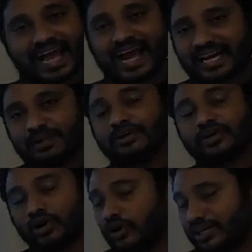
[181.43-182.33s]
academic
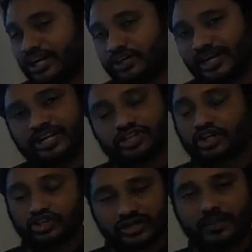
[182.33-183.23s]
coordinator at
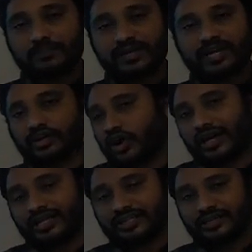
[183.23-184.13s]
Chattogram Bigyan
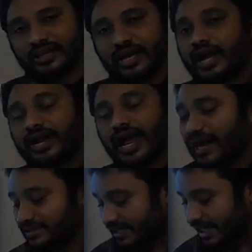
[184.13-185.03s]
College. And
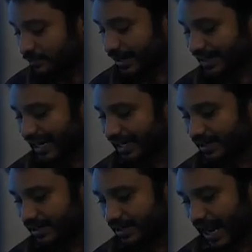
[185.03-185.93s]
I started my
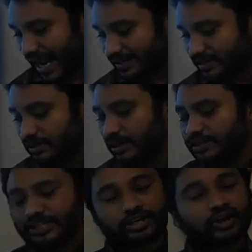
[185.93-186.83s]
career at
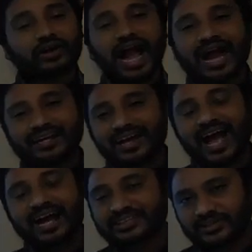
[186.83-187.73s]
Chittagong Ideal
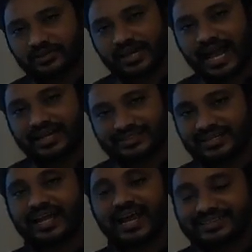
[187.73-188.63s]
High School as
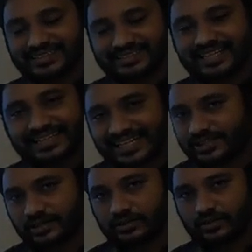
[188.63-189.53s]
an assistant
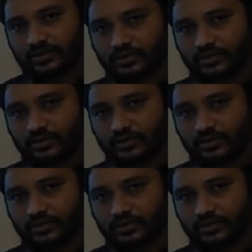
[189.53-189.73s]
teacher.